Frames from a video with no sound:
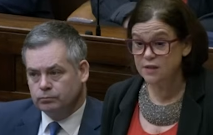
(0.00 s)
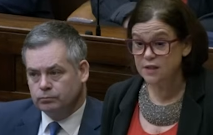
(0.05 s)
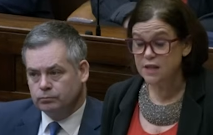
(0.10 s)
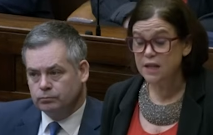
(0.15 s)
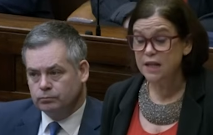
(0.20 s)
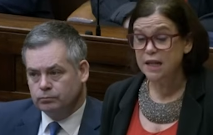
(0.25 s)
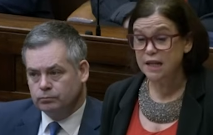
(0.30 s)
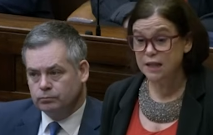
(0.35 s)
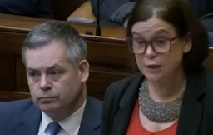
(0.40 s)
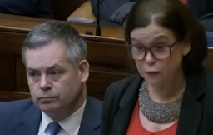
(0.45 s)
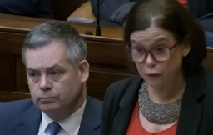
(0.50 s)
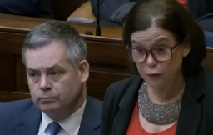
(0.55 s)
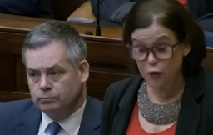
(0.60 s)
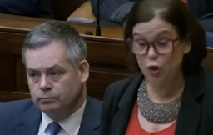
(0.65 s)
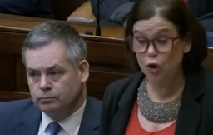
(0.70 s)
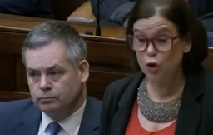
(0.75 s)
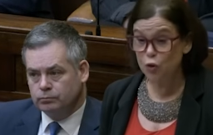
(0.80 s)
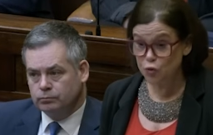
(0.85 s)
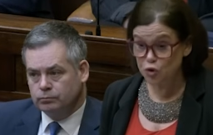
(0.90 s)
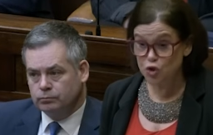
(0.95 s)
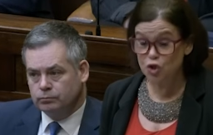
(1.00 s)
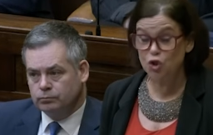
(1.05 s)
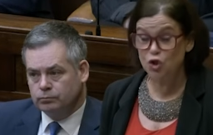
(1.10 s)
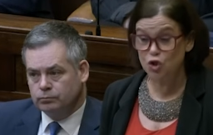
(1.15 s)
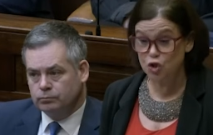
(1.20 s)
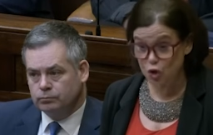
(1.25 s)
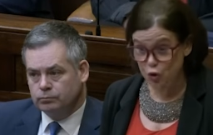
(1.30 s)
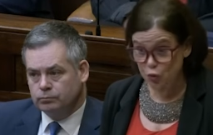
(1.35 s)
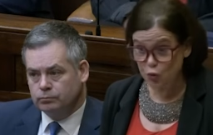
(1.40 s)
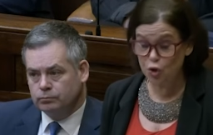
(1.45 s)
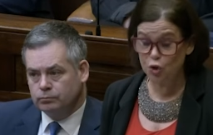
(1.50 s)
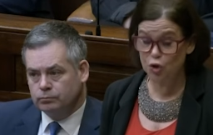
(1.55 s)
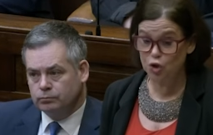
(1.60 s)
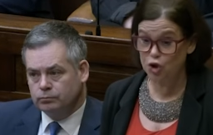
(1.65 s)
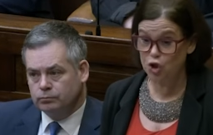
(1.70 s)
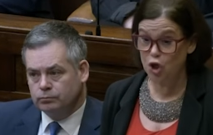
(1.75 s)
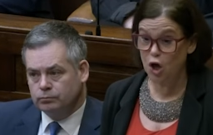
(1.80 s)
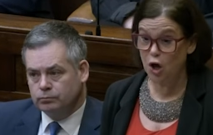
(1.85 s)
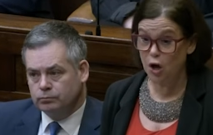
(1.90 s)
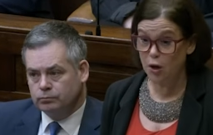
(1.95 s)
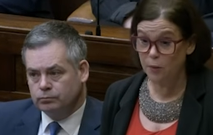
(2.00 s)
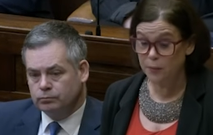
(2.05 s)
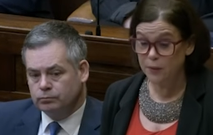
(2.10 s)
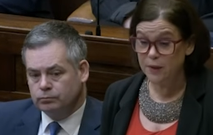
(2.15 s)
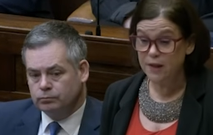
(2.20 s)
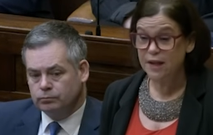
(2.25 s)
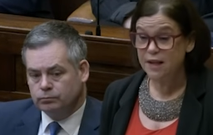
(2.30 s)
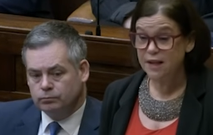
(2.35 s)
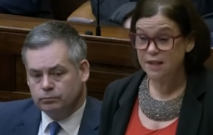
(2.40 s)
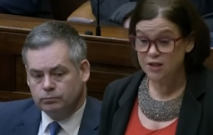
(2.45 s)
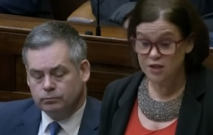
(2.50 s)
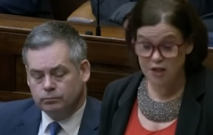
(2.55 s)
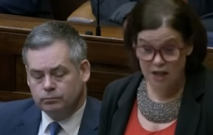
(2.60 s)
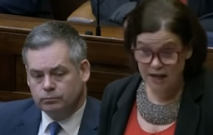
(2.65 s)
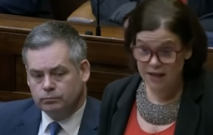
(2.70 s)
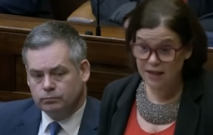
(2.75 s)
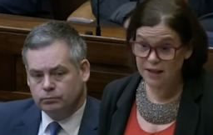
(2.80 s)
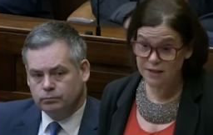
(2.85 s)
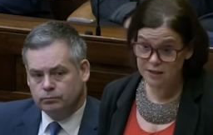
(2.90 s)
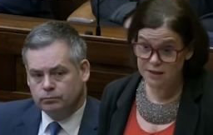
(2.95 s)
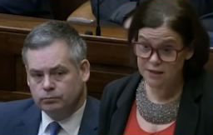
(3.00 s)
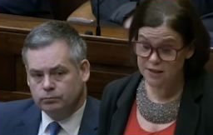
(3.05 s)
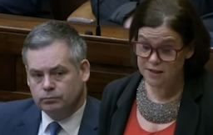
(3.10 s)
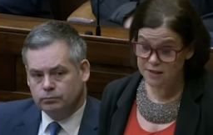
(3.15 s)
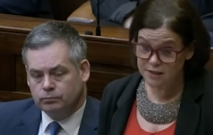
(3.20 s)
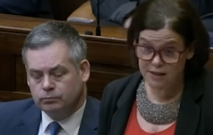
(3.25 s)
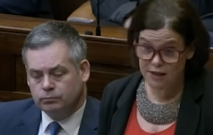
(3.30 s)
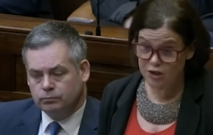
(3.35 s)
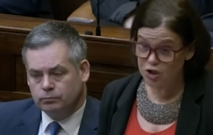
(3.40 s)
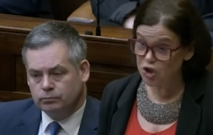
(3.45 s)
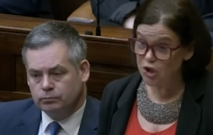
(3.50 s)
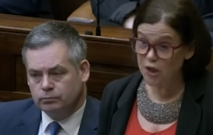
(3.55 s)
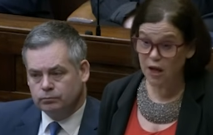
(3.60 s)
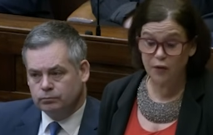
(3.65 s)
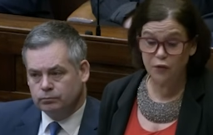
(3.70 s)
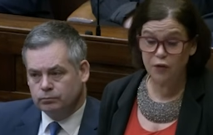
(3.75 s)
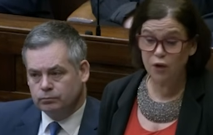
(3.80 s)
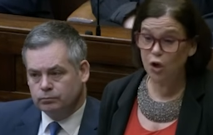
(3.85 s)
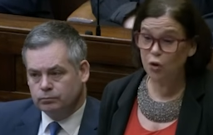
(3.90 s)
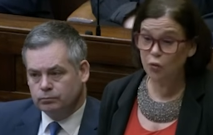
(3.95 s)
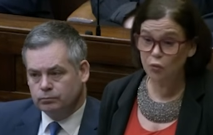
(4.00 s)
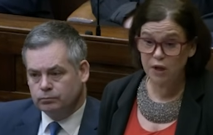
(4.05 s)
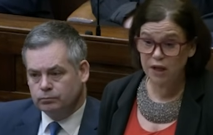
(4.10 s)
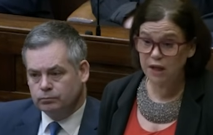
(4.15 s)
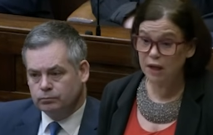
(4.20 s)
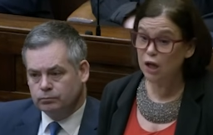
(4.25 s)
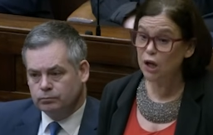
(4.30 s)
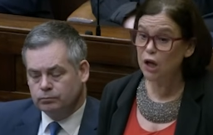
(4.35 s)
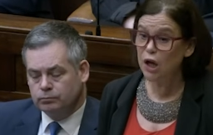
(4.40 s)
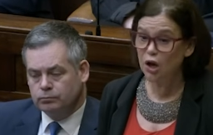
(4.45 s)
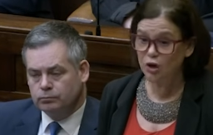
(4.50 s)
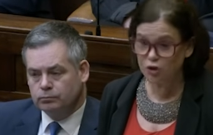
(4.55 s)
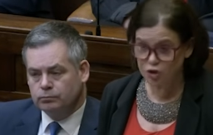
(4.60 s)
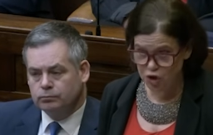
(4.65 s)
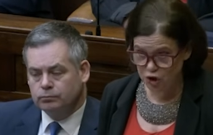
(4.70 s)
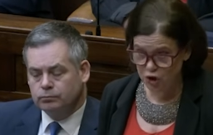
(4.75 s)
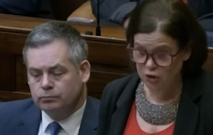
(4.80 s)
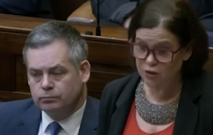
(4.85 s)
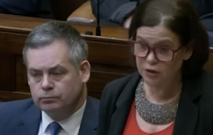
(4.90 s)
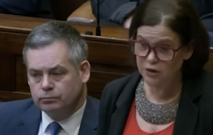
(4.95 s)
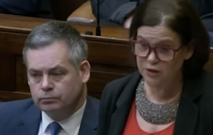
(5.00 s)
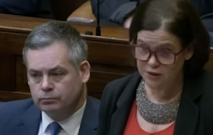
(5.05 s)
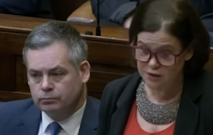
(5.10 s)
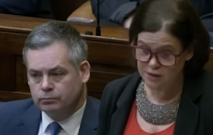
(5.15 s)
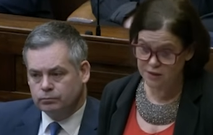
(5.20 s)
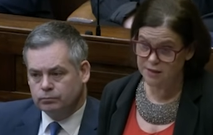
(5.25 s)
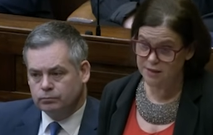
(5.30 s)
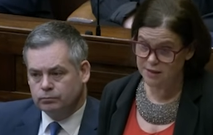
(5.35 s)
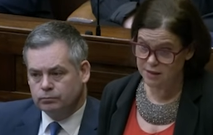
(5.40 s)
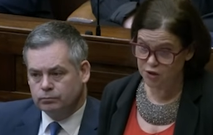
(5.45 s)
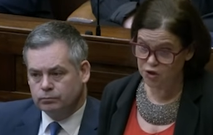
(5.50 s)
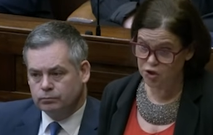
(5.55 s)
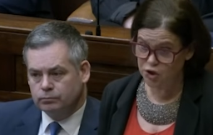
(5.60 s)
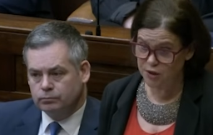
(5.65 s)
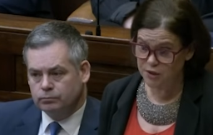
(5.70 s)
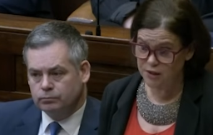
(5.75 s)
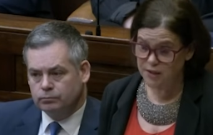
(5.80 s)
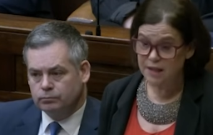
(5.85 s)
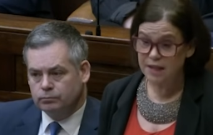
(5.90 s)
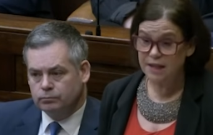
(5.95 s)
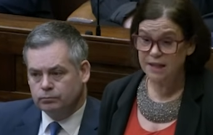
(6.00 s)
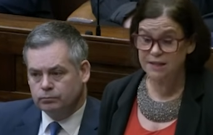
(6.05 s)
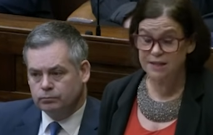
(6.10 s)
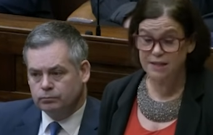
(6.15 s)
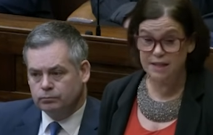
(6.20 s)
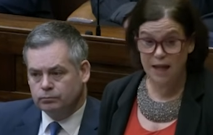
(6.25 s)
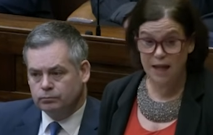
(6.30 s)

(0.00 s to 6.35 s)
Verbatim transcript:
Speaker 1: you, is for you to do your job take a decision, and the only logical decision is the